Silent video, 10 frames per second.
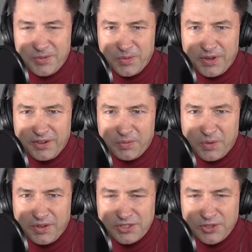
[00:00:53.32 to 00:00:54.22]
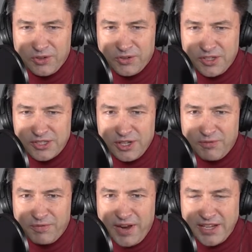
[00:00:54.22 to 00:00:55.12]
we're sort of
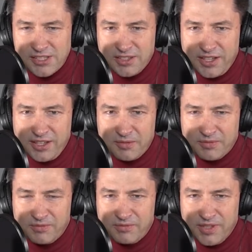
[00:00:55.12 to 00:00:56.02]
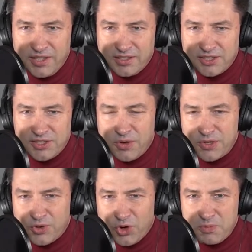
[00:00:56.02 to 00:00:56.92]
self-isolating via
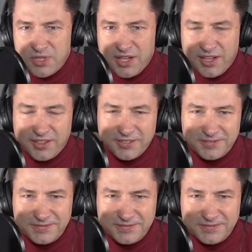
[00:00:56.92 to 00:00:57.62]
snowstorm today.